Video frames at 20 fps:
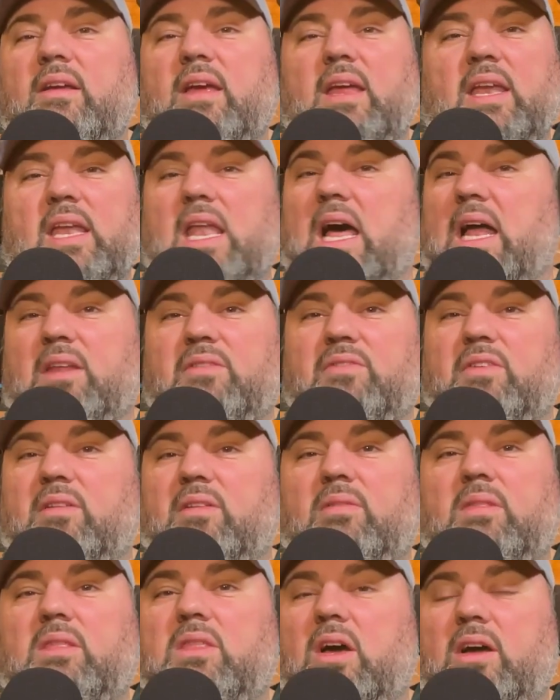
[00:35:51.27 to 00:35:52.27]
and not
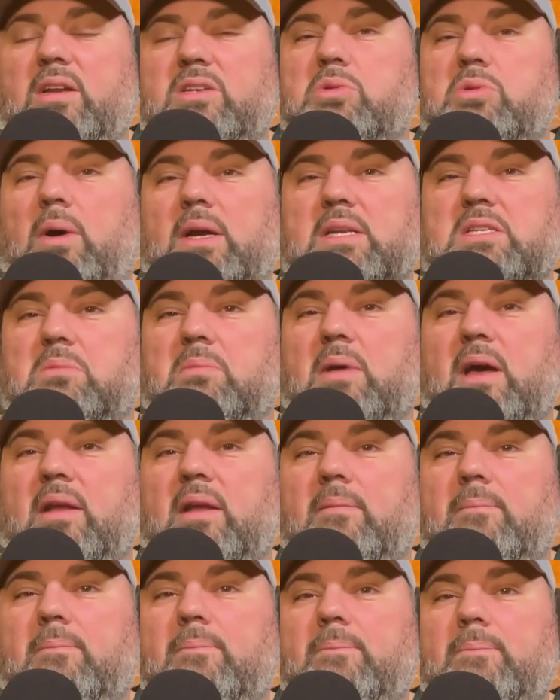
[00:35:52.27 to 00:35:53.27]
even thought twice about
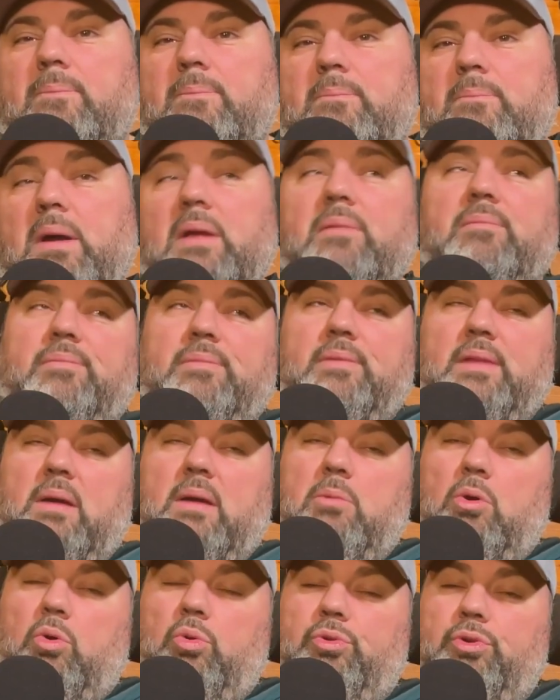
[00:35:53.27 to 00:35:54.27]
it. But
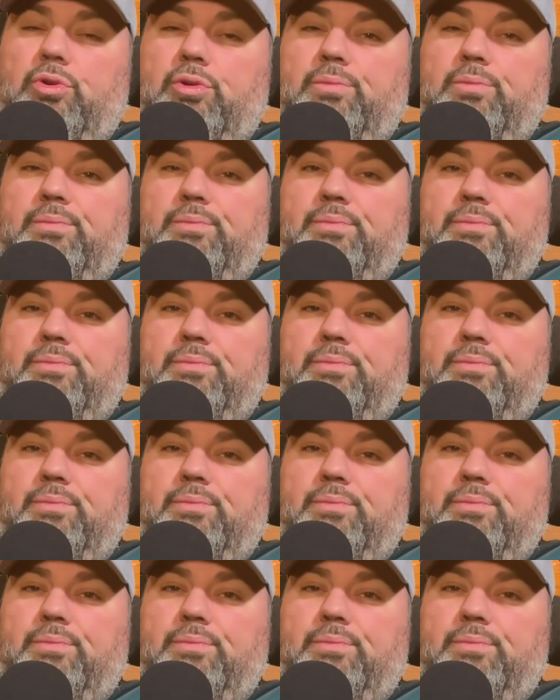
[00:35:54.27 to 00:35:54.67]
I'm older.